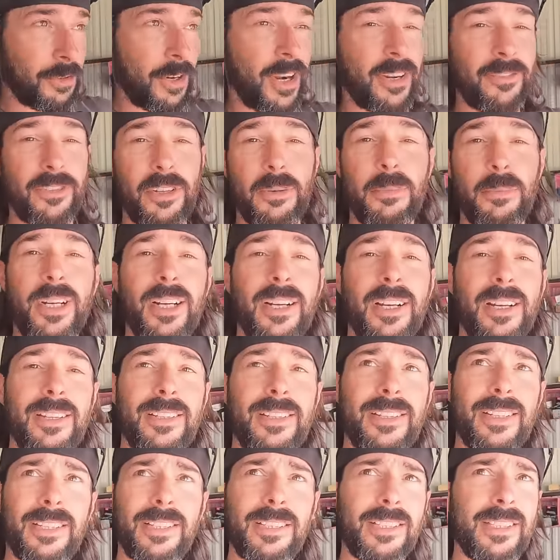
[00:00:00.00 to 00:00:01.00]
driving
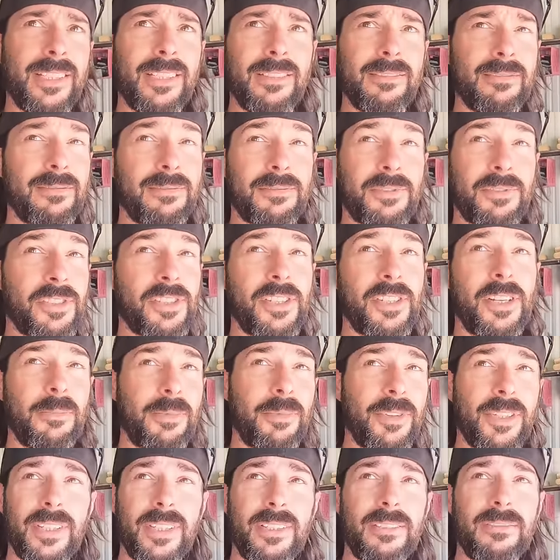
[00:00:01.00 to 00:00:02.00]
by yelling
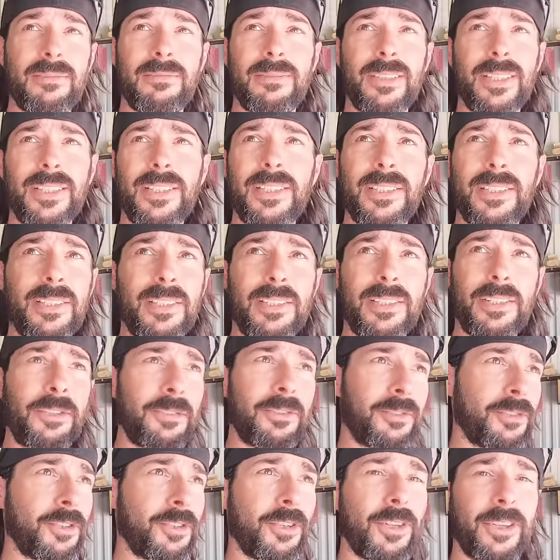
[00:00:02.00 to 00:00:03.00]
something and then
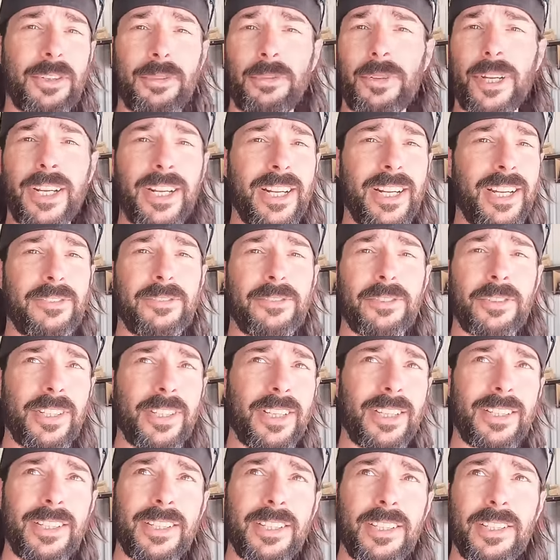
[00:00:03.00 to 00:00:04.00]
another truck right after
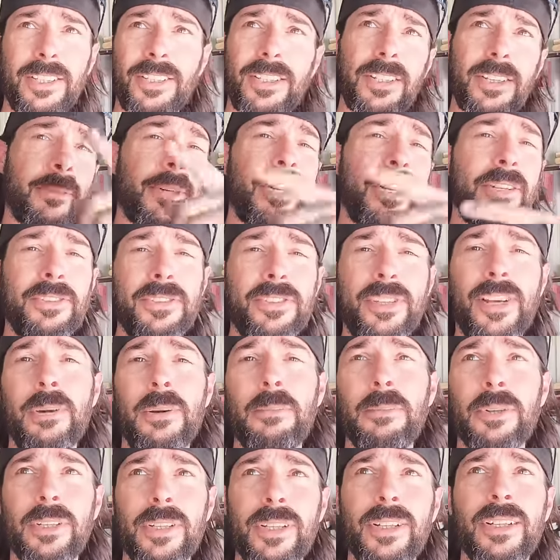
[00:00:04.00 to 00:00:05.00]
that yelling about
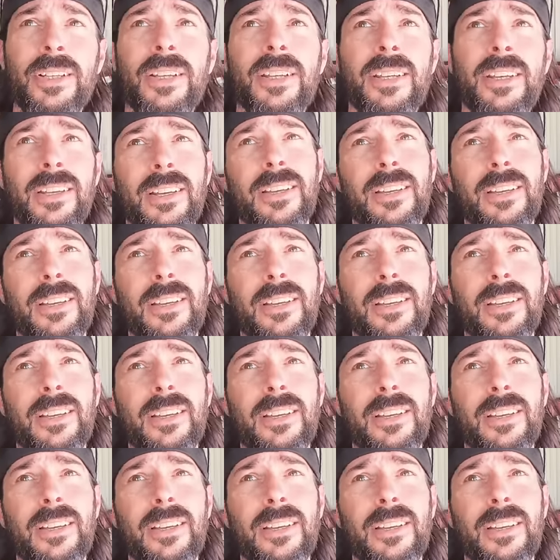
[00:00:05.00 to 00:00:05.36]
Zombug.